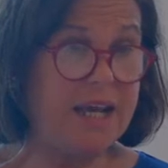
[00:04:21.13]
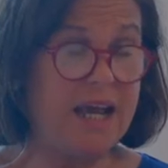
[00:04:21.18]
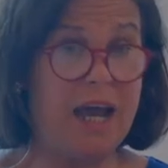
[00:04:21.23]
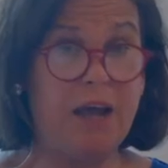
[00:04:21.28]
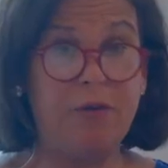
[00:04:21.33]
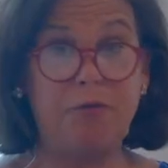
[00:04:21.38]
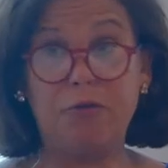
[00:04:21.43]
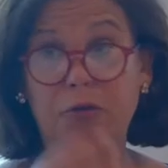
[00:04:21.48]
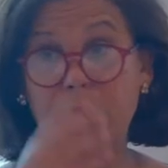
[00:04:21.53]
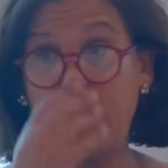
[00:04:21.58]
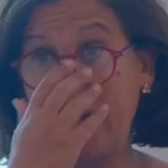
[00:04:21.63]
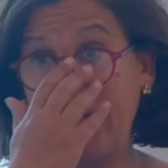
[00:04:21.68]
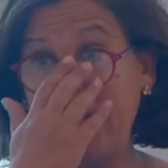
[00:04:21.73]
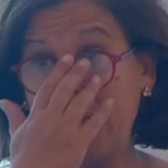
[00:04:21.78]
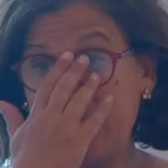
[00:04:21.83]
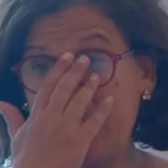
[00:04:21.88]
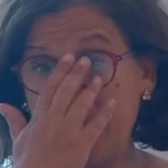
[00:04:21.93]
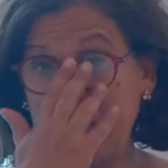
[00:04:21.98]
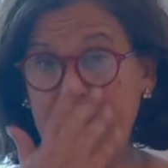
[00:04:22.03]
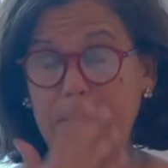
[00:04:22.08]
And for
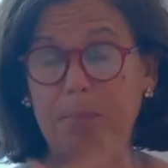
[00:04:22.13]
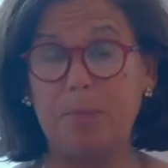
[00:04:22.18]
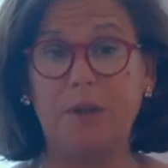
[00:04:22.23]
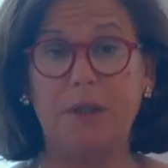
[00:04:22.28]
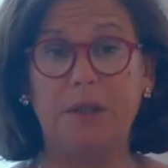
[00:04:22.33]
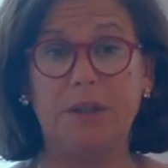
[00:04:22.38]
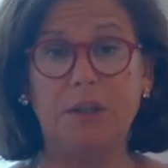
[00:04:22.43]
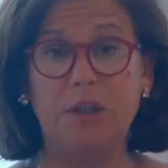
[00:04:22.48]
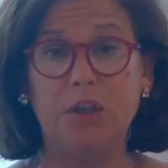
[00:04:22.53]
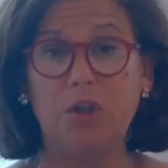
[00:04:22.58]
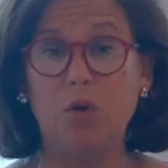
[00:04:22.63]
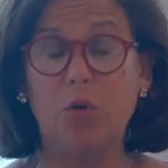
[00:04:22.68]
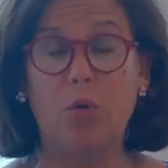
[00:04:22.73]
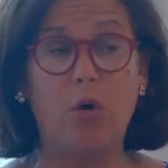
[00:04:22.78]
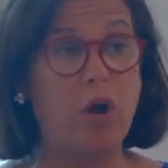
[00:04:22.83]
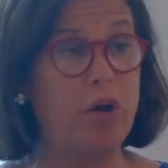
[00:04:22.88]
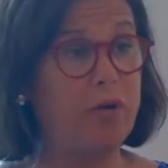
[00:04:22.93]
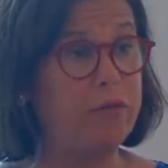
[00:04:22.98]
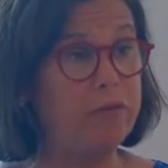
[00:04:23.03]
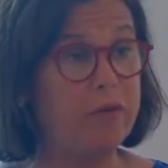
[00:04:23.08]
many people who are
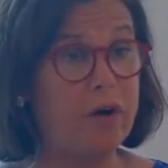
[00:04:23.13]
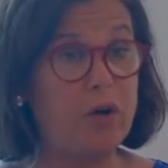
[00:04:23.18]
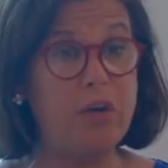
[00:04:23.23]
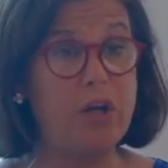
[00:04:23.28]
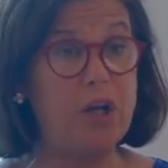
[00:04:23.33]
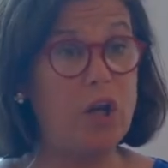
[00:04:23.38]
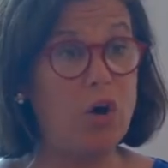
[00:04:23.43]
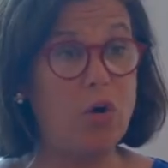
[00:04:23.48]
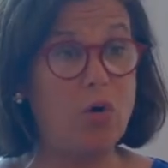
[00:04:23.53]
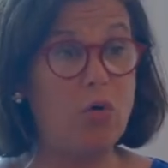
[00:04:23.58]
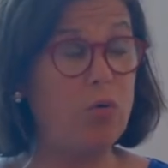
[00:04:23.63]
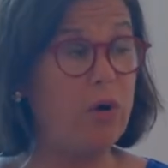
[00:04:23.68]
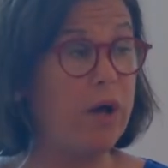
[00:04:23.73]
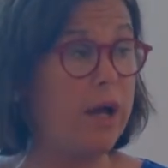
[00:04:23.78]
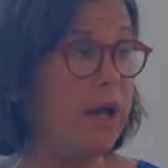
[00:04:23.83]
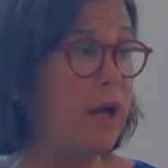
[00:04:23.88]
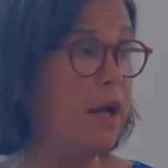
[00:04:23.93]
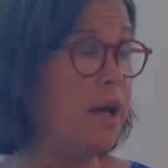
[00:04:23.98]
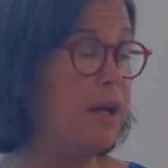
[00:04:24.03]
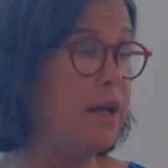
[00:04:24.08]
on very low
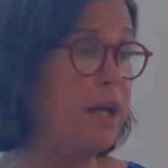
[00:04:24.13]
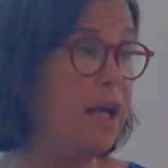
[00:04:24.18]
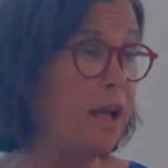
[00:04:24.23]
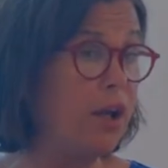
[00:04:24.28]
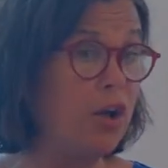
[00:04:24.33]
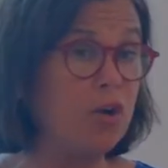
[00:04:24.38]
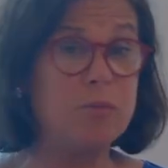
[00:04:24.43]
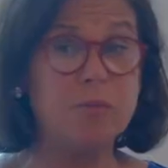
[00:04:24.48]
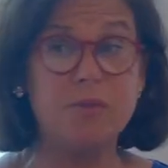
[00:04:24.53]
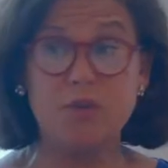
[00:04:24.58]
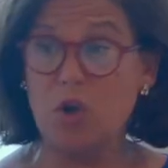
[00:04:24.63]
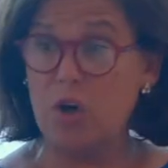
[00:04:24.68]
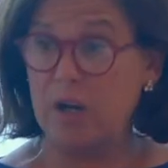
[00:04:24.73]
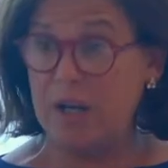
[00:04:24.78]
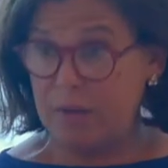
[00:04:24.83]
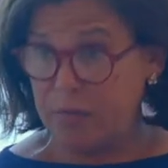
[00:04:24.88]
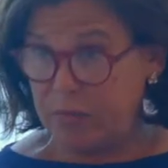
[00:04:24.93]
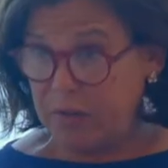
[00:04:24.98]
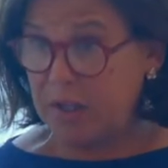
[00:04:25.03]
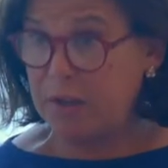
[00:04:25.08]
uh, incomes are
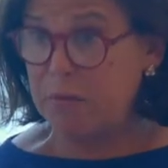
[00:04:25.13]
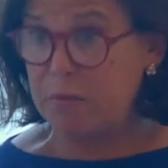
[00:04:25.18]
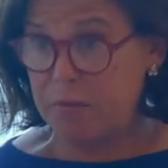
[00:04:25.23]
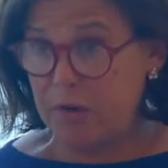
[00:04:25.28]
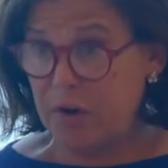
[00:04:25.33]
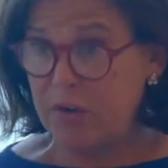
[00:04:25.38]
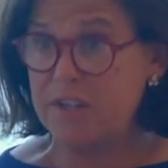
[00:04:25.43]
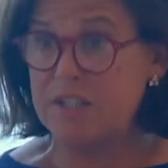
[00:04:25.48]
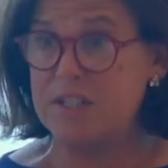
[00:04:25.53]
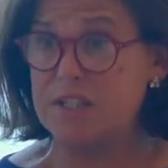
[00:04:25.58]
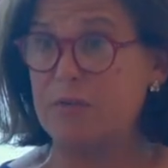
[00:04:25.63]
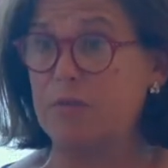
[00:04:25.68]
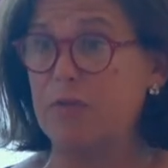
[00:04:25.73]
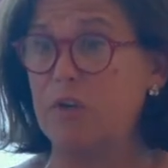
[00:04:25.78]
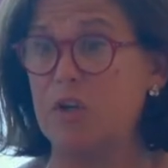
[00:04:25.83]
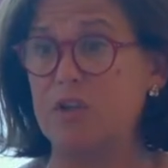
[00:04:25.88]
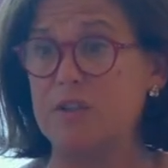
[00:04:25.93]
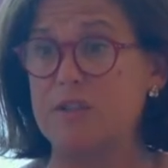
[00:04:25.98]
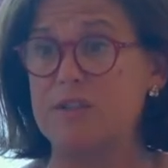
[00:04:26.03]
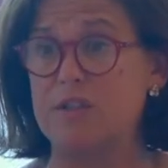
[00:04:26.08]
living in very
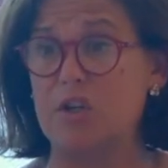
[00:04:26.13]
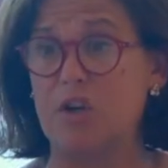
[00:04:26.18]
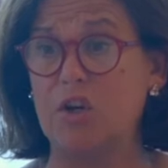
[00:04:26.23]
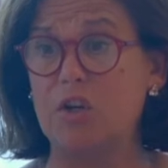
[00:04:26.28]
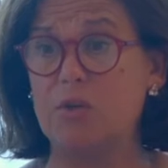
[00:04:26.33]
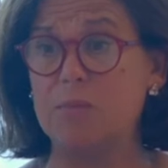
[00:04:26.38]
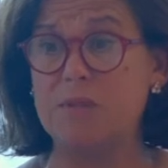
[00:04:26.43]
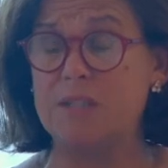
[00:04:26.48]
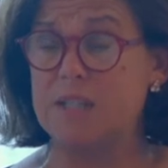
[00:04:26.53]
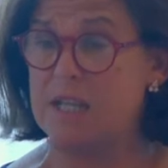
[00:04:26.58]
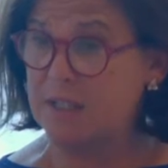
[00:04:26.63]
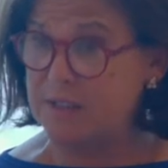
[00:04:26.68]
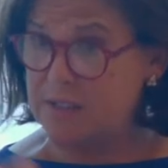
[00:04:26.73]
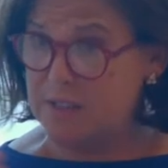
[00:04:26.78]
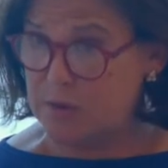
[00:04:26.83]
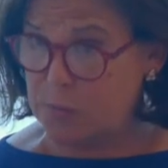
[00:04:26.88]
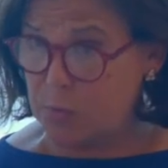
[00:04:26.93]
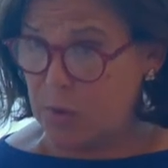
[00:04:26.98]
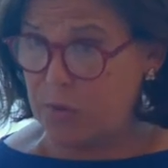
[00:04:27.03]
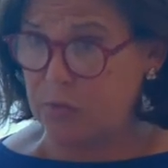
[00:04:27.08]
difficult
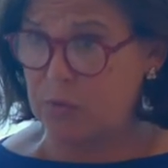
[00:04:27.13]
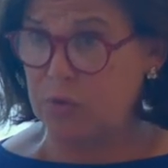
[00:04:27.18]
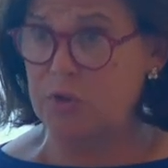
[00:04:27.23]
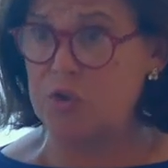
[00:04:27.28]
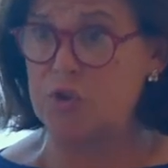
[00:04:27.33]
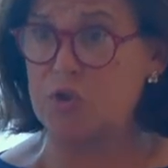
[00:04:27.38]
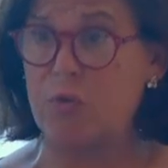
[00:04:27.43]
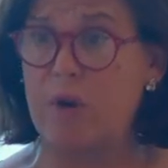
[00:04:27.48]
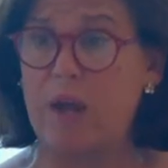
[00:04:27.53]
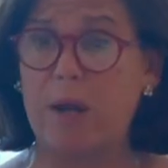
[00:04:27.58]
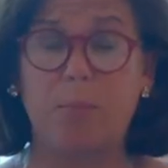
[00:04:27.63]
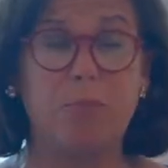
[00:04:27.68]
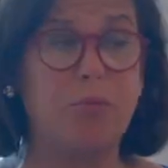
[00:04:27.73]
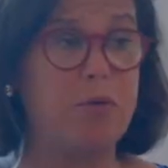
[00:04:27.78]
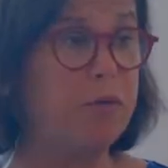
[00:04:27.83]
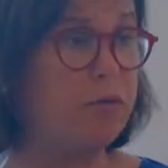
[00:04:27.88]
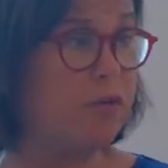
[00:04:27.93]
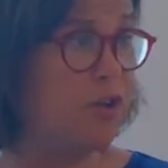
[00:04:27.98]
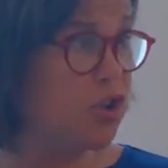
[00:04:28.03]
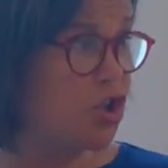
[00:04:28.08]
circumstances, whether in direct
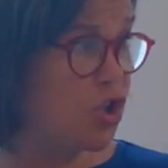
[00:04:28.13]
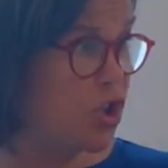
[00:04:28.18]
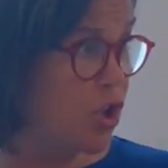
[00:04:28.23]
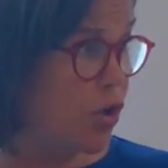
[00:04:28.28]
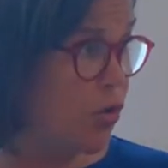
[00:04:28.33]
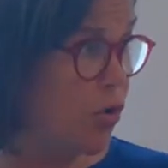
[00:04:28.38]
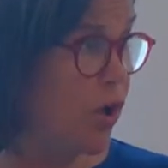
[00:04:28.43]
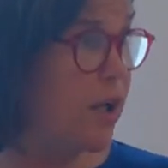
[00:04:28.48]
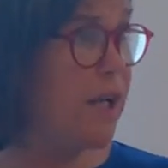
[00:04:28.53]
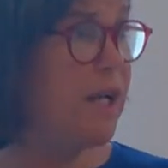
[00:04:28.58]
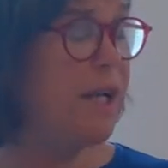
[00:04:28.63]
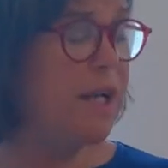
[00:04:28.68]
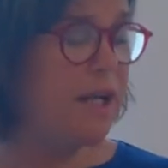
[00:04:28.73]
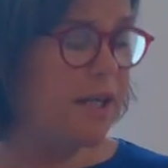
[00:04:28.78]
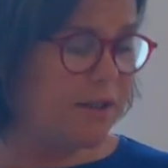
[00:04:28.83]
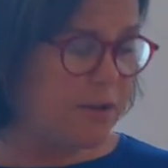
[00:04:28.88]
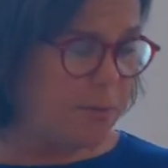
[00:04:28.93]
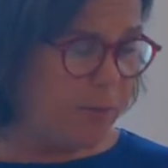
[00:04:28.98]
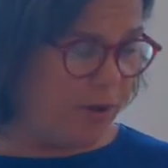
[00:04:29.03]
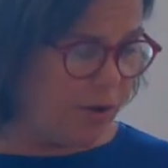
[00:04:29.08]
provision or
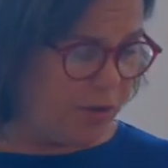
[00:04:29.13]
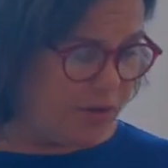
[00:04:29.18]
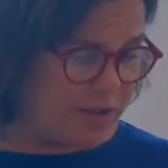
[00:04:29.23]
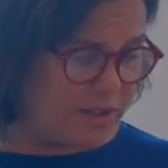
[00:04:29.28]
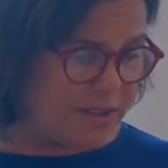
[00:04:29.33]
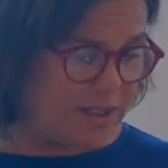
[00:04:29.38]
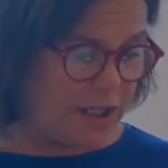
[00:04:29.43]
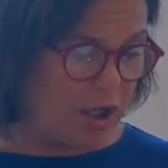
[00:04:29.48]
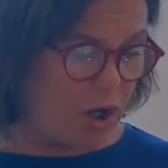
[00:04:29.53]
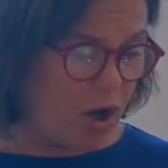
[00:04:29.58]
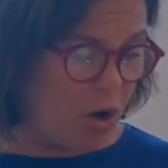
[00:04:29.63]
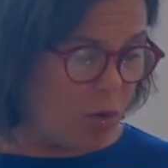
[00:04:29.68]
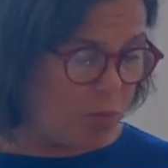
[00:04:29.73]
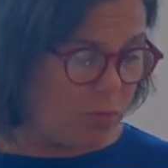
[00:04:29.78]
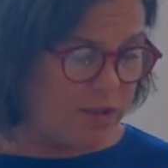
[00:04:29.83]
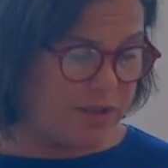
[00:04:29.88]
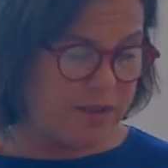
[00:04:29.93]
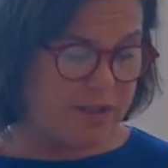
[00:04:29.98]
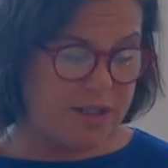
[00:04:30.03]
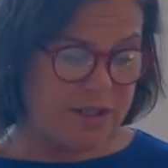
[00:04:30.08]
experiencing
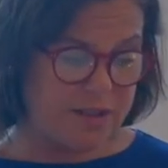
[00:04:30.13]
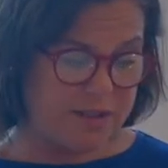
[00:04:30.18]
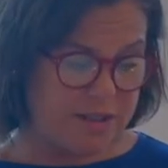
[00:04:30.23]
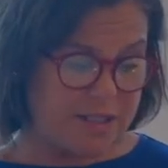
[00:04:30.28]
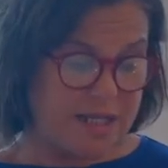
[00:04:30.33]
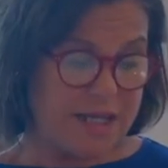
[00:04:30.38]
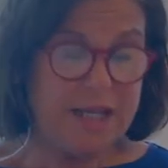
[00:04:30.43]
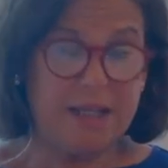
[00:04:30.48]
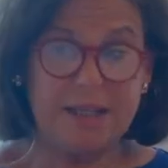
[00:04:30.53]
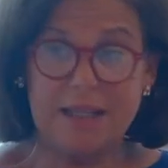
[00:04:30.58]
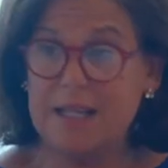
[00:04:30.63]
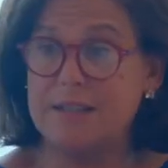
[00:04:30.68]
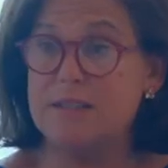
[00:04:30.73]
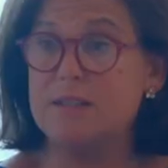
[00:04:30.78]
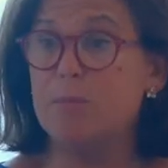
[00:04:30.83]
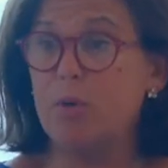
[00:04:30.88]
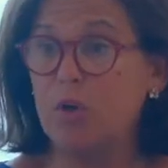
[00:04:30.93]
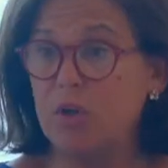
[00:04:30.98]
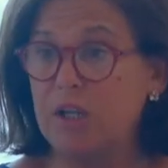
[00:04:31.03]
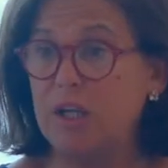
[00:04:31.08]
homelessness, that's
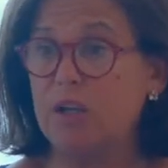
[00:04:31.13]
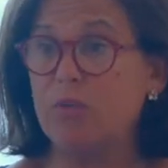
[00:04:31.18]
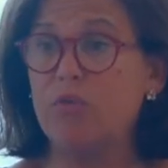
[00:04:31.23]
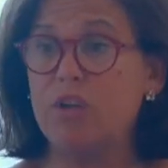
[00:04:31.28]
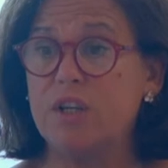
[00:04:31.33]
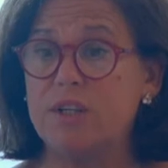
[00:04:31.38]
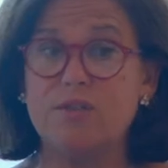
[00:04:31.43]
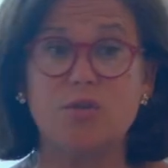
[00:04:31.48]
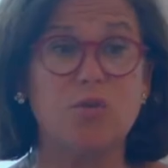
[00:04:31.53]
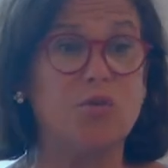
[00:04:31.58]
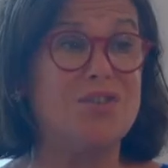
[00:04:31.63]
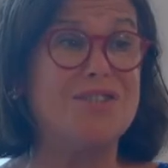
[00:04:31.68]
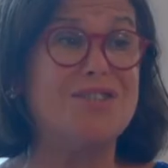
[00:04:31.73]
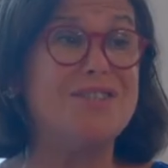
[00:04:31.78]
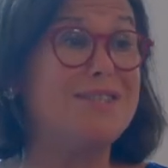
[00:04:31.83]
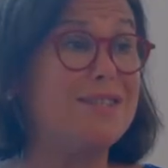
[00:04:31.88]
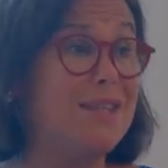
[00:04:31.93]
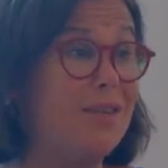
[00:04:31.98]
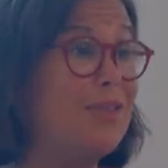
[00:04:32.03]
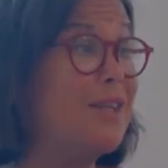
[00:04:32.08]
money and
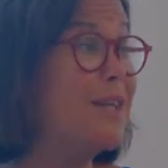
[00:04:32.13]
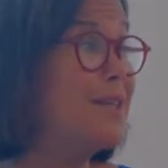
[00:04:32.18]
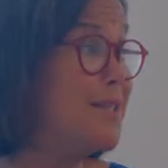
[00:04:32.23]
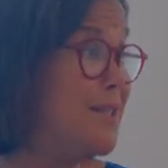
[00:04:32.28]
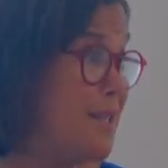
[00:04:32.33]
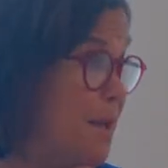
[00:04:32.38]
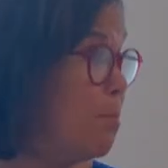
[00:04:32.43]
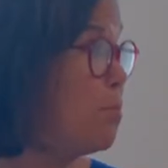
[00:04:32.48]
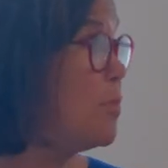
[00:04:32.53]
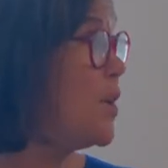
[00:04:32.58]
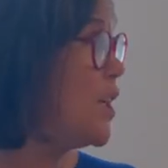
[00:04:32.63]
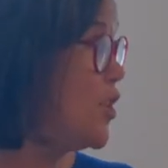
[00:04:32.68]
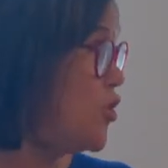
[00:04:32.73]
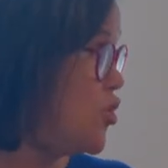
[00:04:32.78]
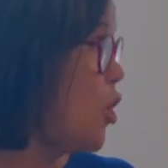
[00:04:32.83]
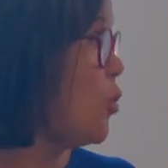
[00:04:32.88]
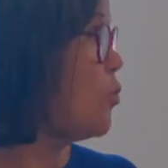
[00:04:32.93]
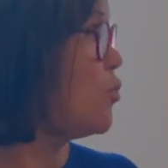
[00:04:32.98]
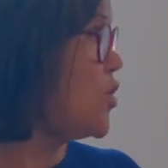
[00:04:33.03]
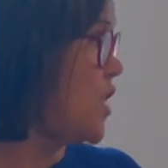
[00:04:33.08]
resources that they simply
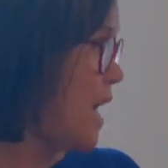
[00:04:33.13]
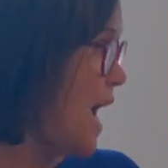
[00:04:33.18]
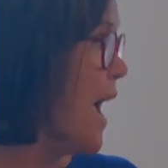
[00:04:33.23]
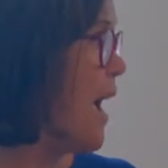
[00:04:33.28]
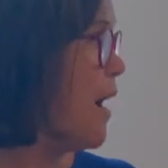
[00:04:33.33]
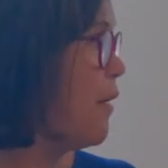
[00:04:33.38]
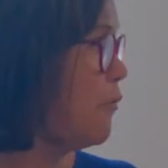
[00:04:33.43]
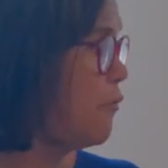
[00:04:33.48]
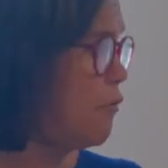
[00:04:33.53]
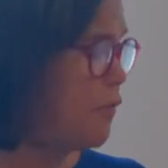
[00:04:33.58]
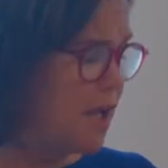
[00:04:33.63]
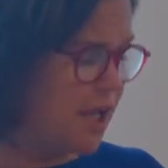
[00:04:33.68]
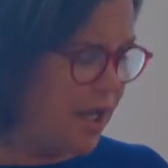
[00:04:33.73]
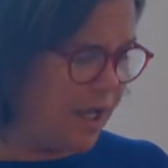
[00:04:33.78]
don't have.